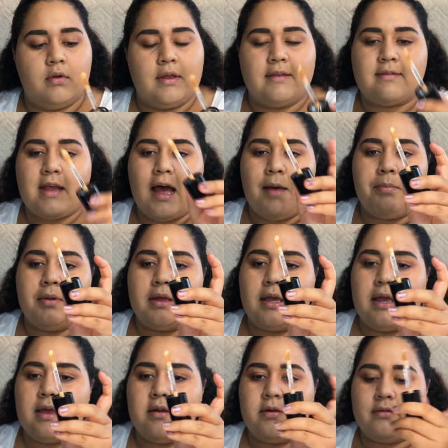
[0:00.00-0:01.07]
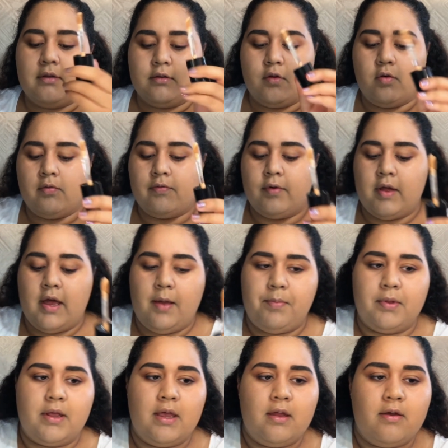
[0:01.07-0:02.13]
This applicator is a doe foot
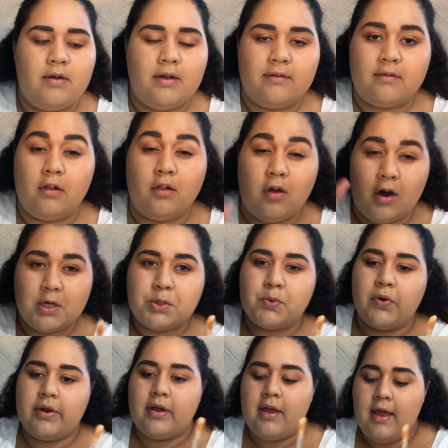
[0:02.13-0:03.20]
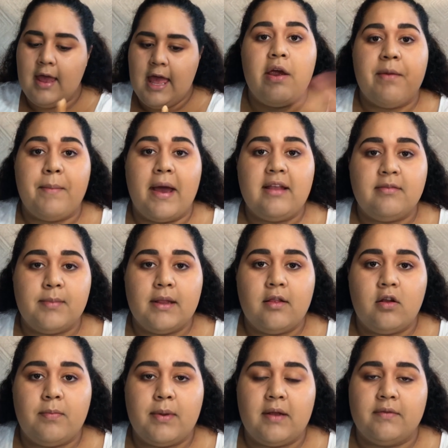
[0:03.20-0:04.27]
applicator, and it's a large one. It reminds me a
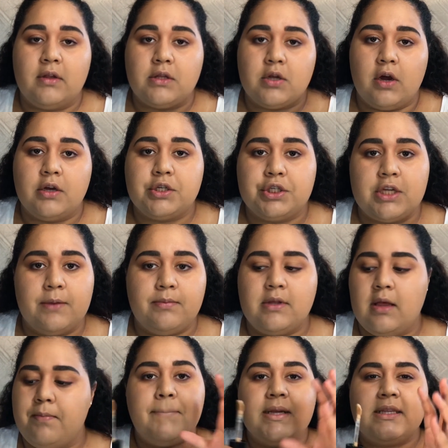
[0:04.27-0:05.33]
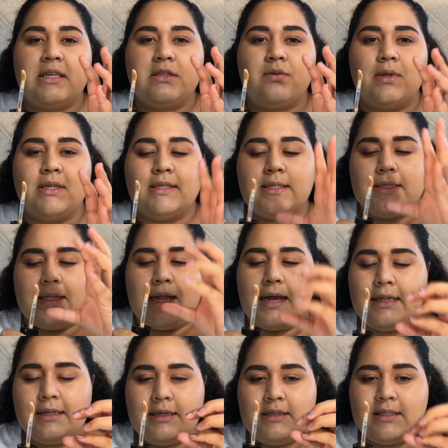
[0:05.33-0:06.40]
little bit of the Tarte Shape Tape, but this one is
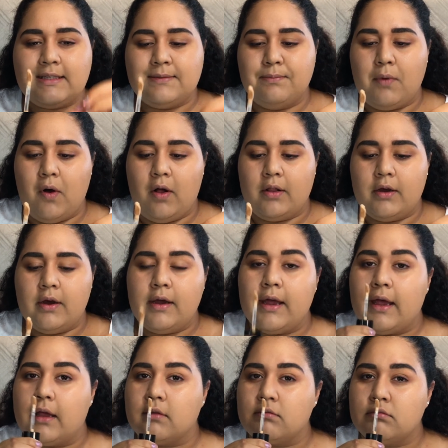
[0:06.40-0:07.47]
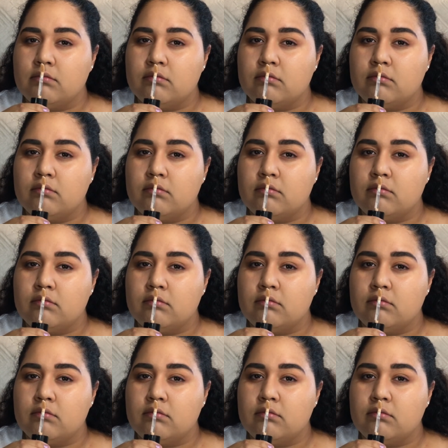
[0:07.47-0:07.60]
slightly smaller, and